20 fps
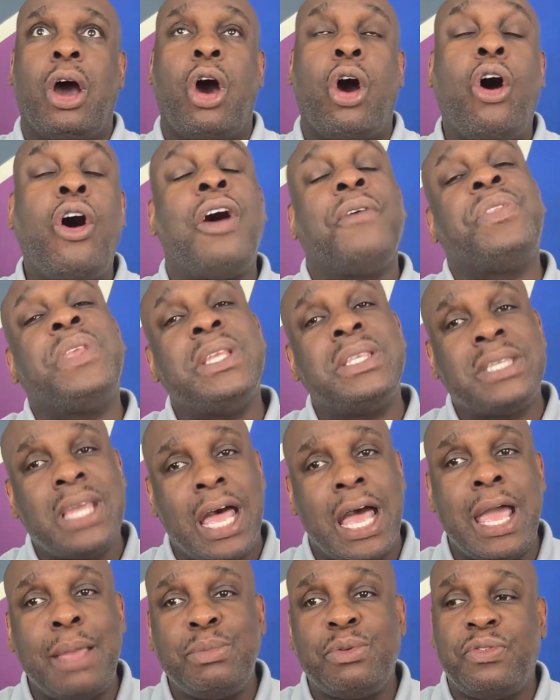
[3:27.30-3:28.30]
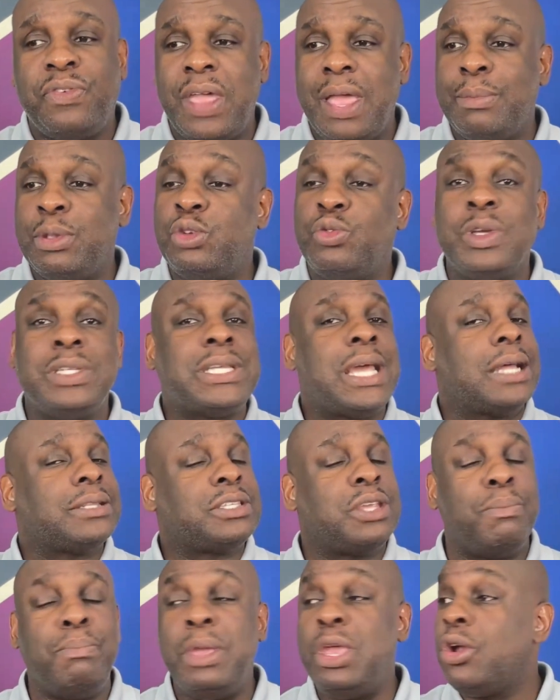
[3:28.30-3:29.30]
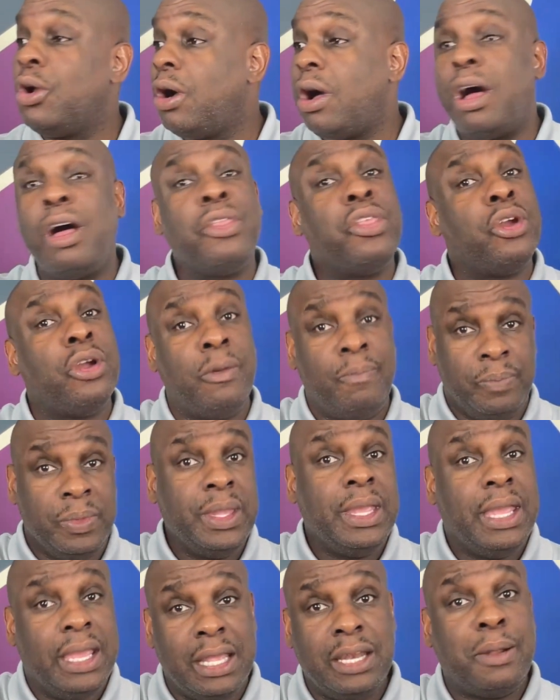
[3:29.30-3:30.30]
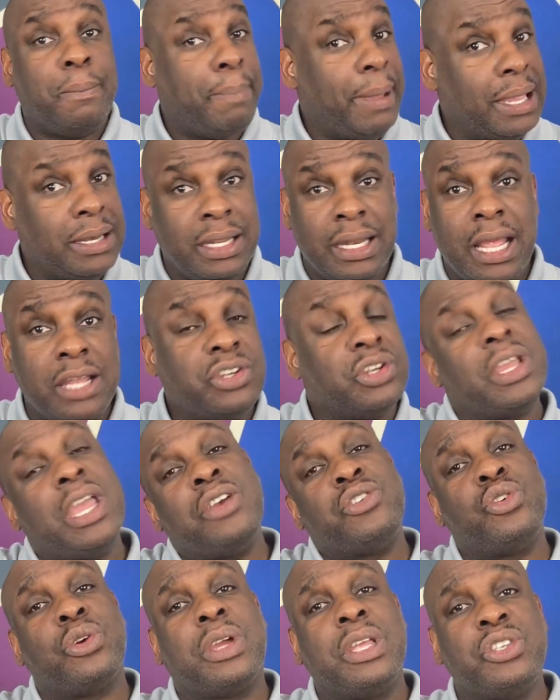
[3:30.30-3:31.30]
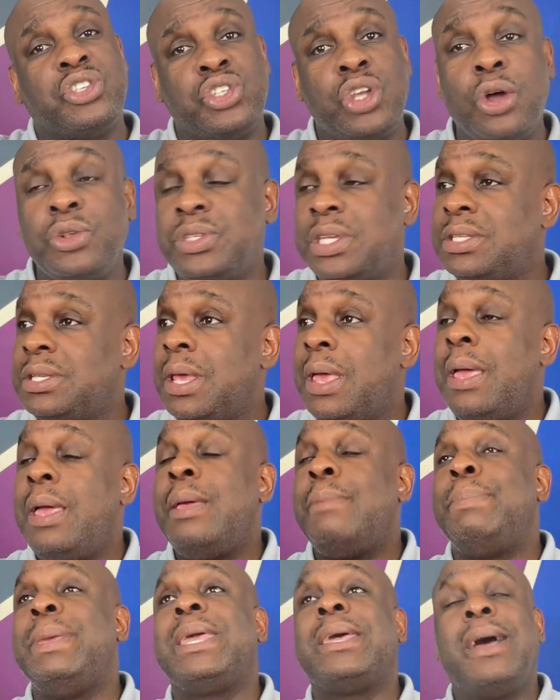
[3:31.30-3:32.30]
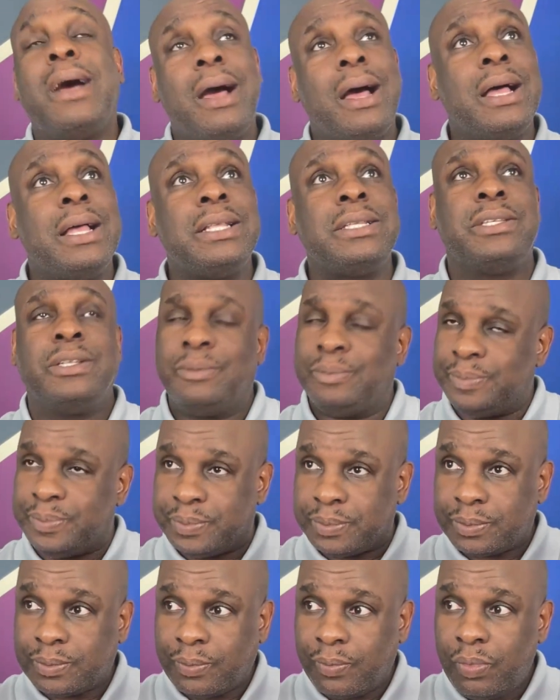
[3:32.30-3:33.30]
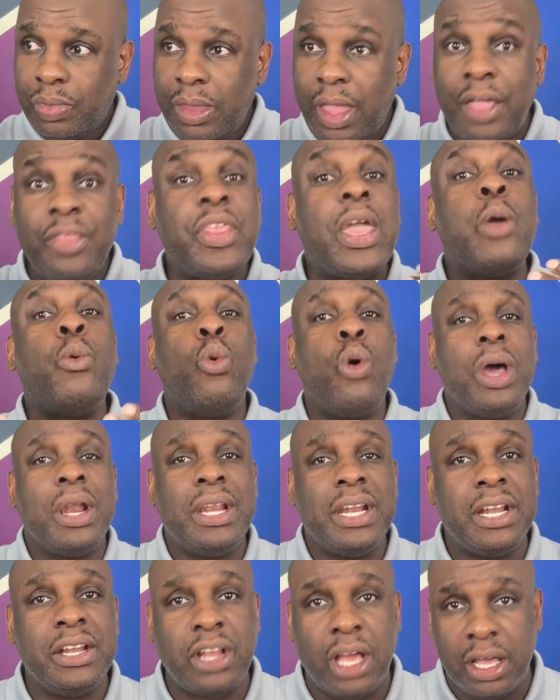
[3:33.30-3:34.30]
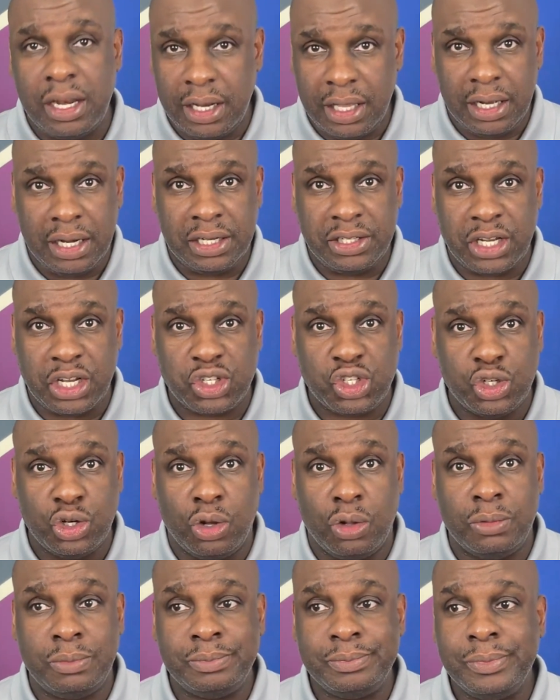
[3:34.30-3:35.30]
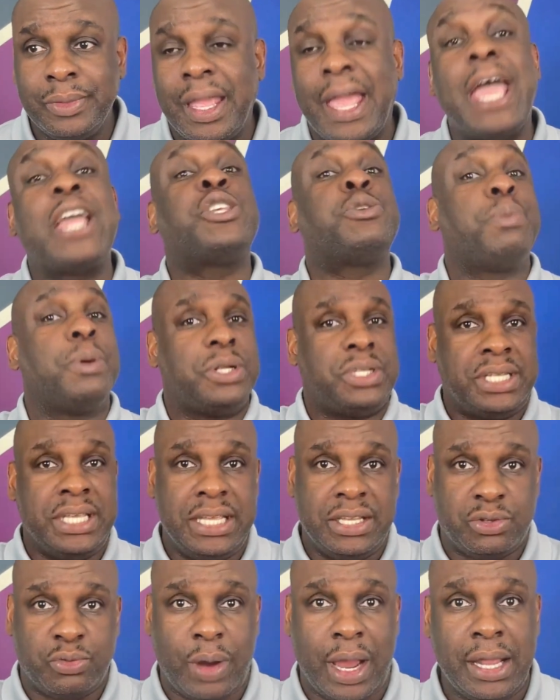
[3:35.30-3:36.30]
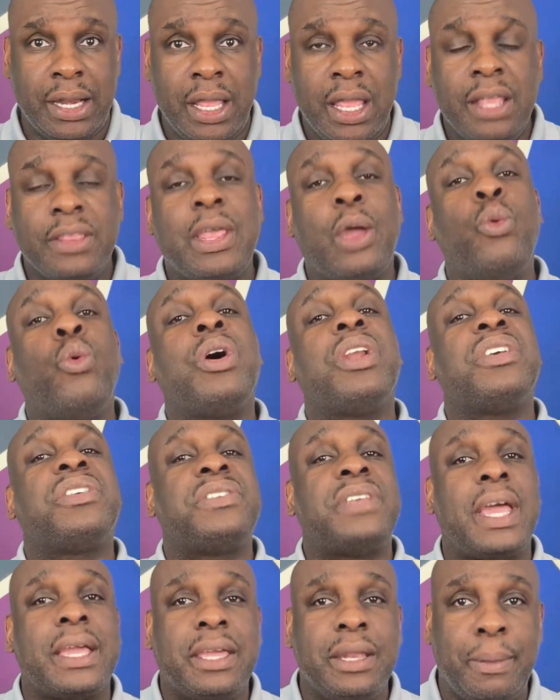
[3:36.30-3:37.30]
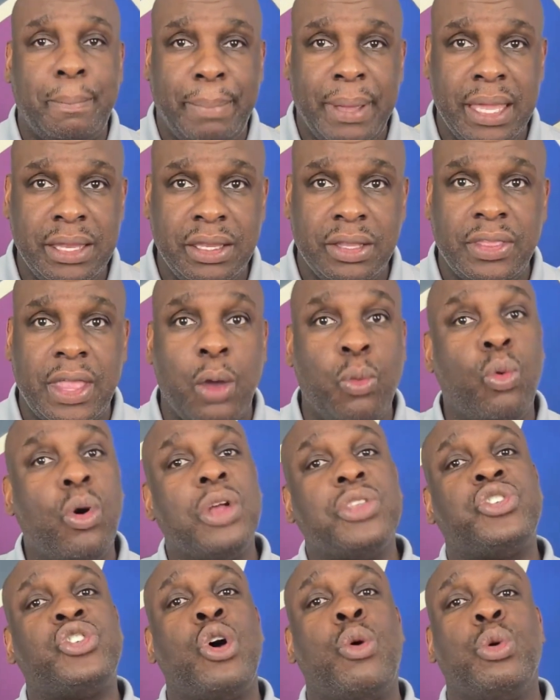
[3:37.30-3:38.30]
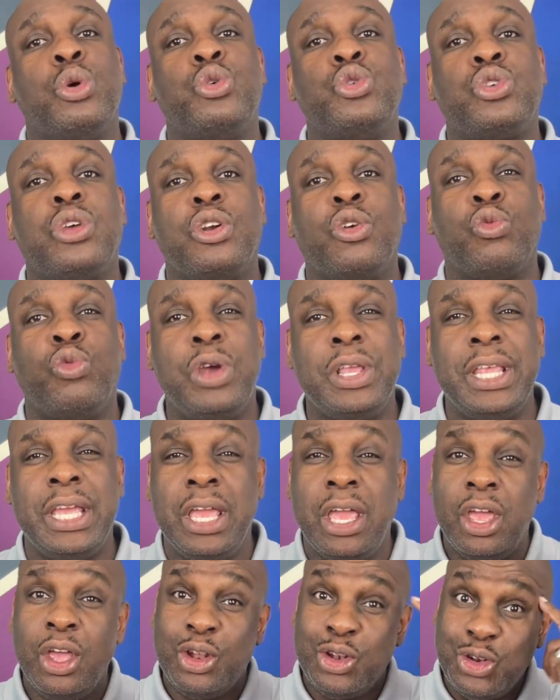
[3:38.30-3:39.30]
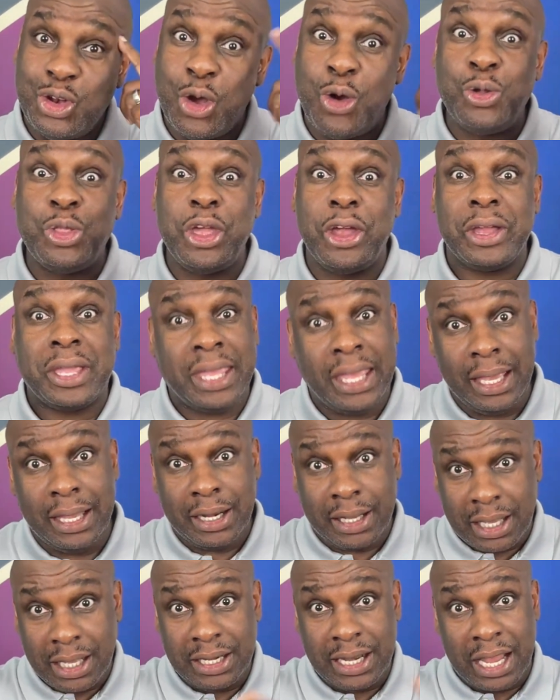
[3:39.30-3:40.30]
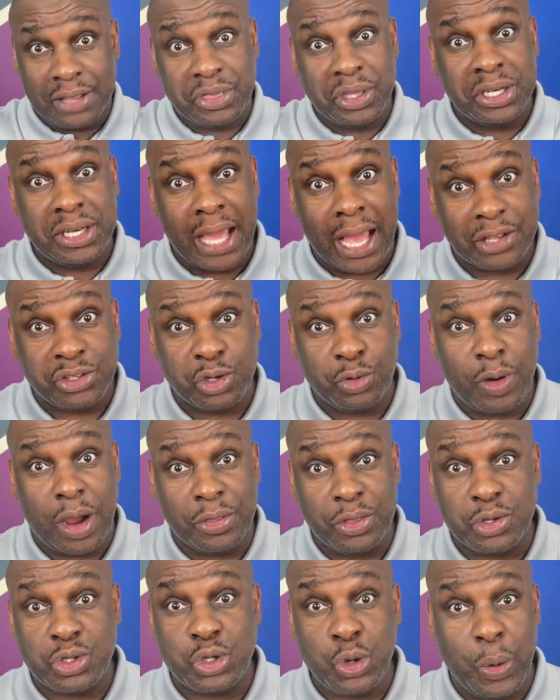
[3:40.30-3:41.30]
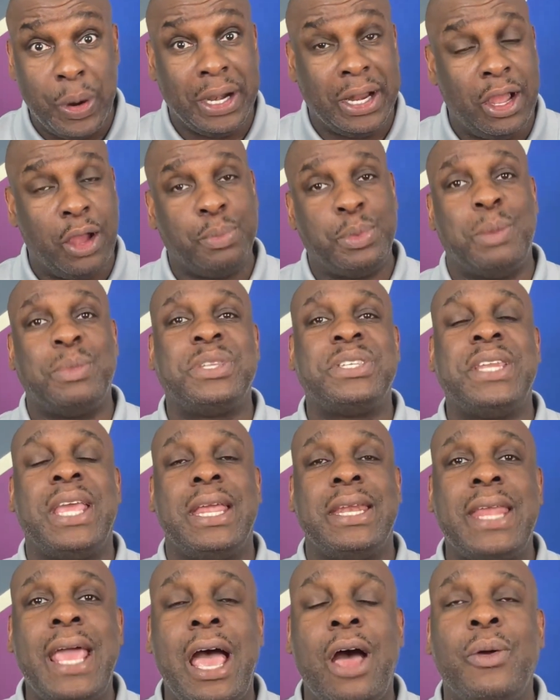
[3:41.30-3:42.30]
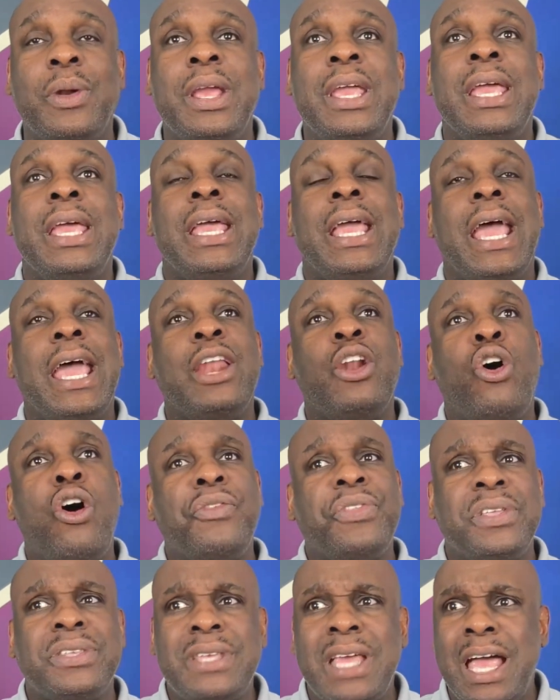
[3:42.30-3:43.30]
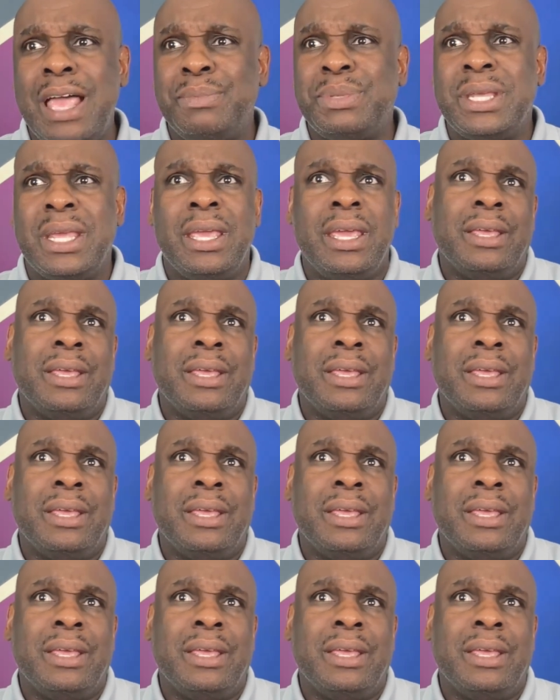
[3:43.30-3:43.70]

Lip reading: Oftentimes, families reach out to me or other independent educational consultants because they wanted an additional expertise, right? They want a second opinion. They want someone who's going to really know their kid, connect the dots around the story to help them stand out. And oftentimes,